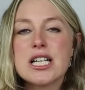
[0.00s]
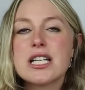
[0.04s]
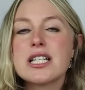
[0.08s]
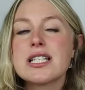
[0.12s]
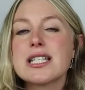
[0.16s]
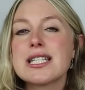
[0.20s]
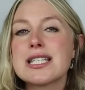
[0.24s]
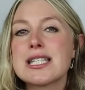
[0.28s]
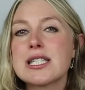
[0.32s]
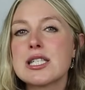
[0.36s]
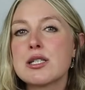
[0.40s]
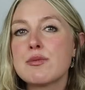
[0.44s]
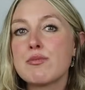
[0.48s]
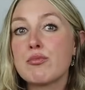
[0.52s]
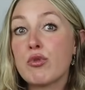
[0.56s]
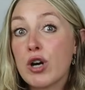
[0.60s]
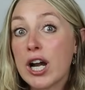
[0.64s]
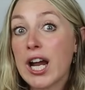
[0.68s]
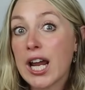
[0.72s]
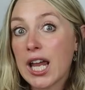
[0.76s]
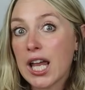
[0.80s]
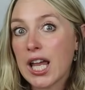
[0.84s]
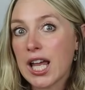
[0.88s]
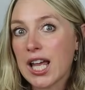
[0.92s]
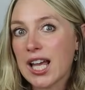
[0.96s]

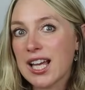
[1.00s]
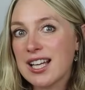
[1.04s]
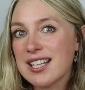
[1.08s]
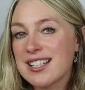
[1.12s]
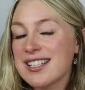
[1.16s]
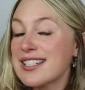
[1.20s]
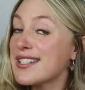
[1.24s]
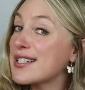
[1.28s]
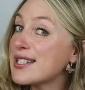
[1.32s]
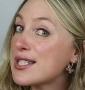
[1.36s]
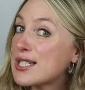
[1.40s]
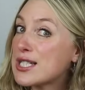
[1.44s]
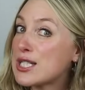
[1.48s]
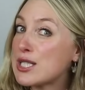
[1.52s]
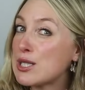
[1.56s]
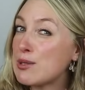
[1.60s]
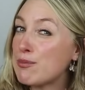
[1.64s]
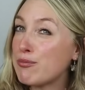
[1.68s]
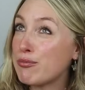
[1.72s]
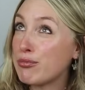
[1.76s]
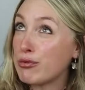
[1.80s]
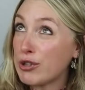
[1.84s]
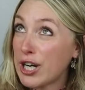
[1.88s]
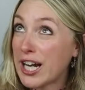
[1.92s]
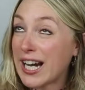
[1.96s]
Spring,
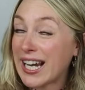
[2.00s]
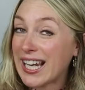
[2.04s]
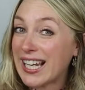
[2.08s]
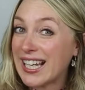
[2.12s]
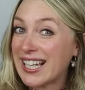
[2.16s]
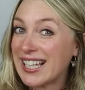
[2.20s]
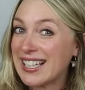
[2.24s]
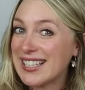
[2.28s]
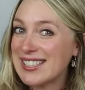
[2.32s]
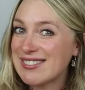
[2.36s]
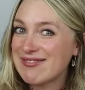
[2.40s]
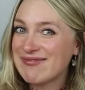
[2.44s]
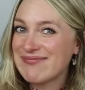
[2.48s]
spring.